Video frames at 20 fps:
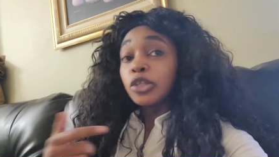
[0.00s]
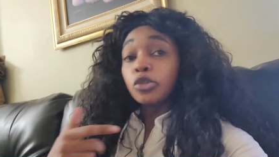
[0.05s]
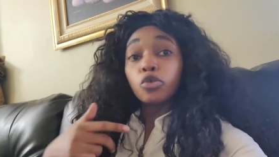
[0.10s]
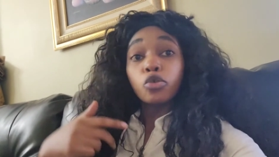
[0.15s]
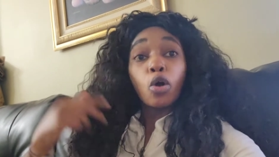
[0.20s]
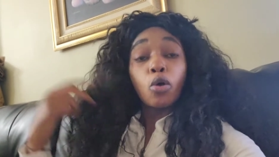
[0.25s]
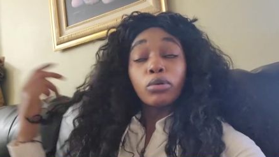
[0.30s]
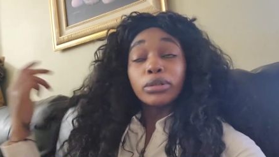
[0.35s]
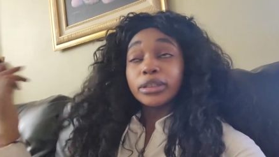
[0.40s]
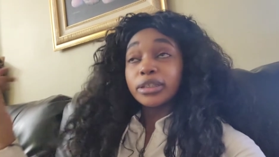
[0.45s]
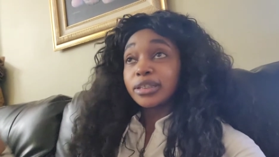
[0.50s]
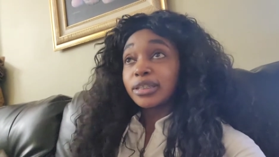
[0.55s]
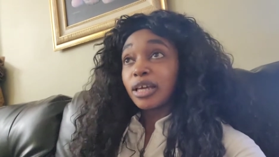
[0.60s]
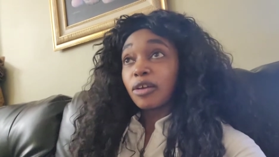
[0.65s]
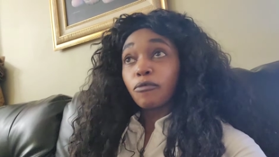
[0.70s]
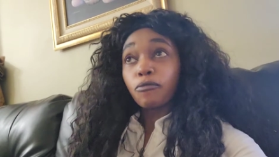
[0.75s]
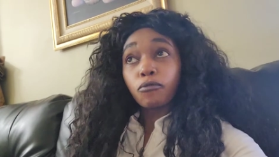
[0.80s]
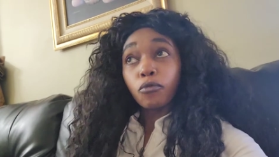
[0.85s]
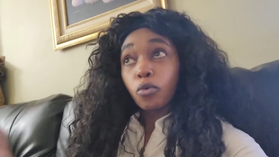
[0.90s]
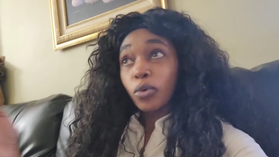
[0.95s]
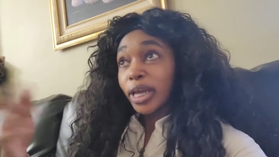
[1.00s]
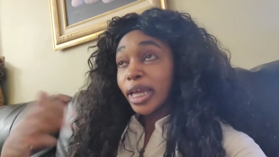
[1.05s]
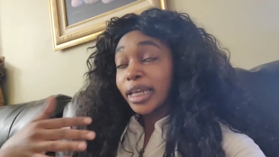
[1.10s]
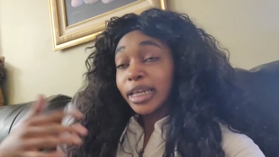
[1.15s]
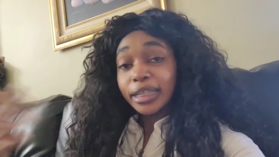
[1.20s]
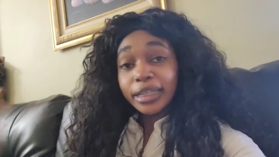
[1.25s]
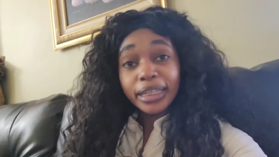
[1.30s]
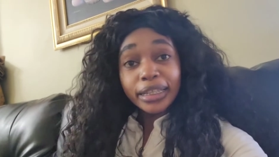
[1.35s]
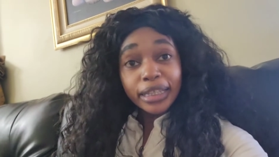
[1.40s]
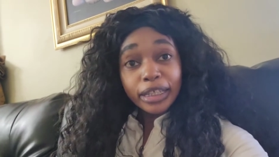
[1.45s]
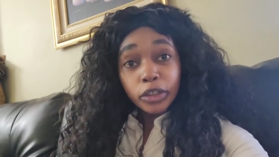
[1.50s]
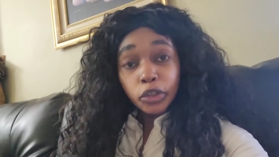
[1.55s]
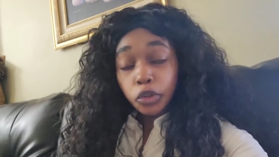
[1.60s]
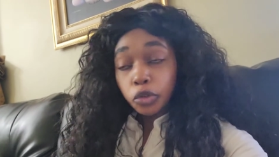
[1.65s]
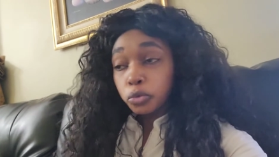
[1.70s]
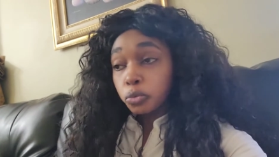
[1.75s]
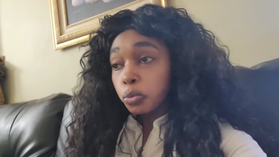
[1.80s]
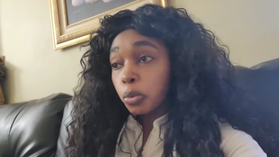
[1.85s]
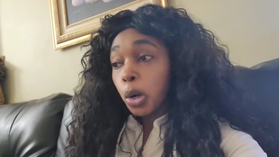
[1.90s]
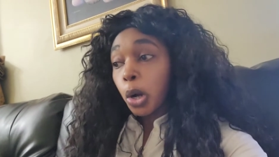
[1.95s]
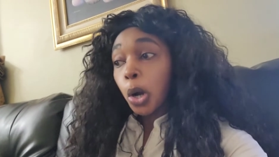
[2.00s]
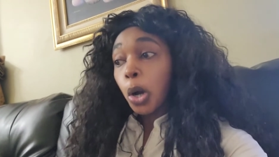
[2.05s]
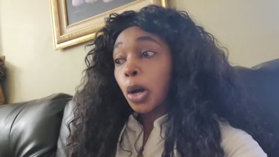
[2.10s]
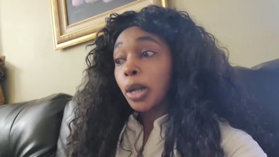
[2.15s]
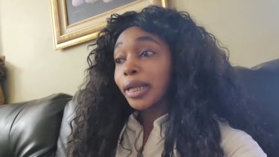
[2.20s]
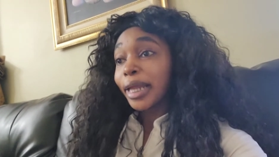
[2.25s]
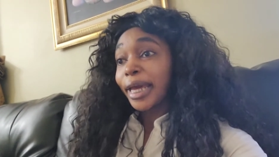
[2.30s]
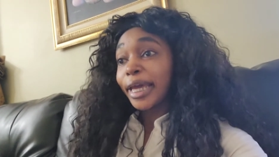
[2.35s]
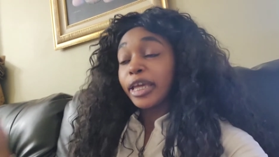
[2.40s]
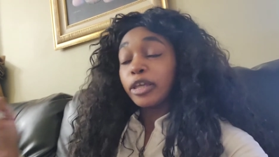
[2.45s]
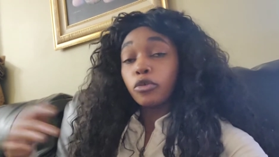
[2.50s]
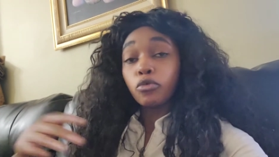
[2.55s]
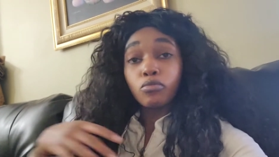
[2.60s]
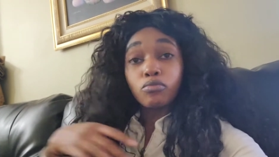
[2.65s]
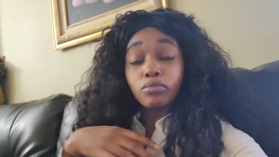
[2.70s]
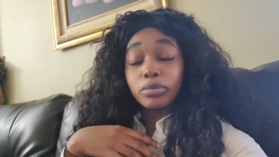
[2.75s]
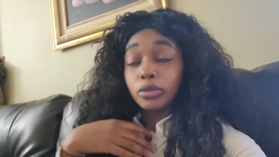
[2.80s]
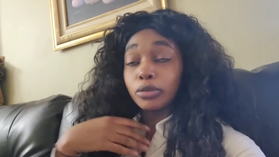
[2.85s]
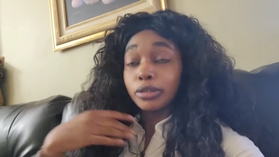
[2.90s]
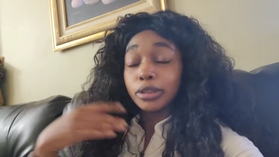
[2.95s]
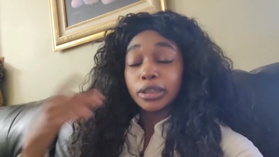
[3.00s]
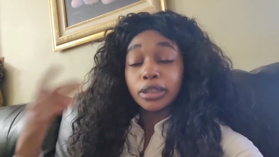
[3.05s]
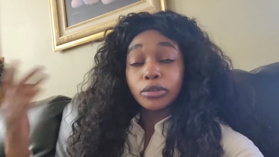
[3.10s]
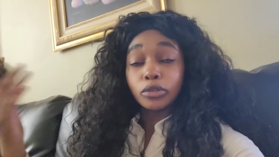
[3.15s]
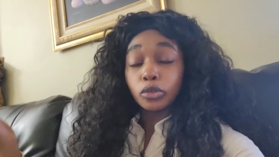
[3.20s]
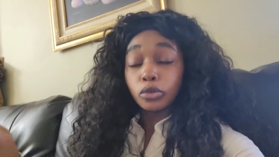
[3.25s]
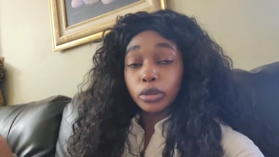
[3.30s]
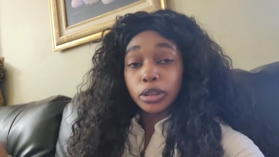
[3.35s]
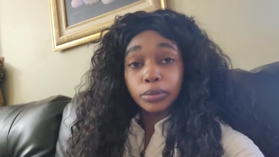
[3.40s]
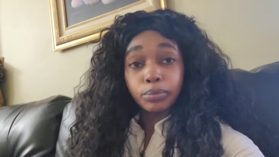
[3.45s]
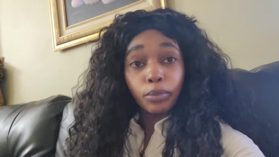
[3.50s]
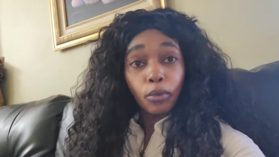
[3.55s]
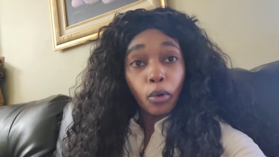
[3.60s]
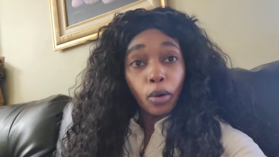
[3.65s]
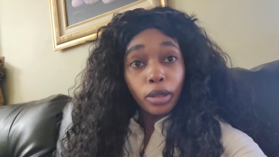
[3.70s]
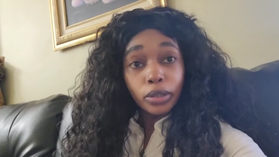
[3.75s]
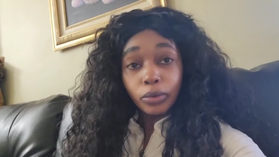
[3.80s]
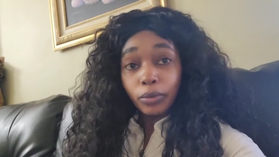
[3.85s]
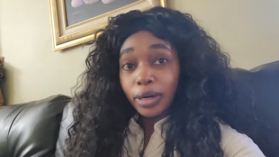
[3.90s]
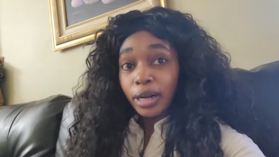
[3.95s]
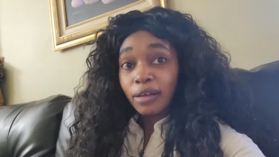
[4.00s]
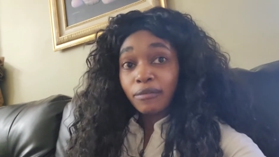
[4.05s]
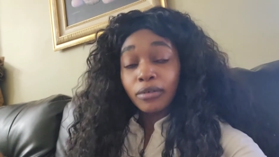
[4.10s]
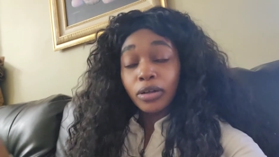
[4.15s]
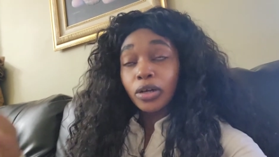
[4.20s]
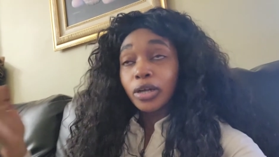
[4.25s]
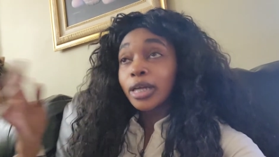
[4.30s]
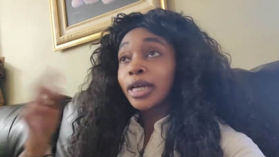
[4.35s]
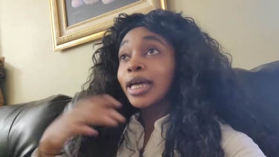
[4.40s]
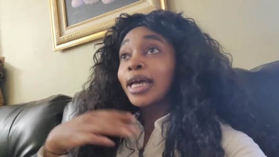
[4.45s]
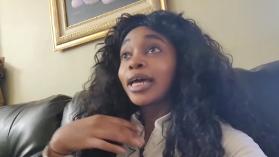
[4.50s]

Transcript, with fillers: you go to them for anything that you want like you you you're spoiled or whatever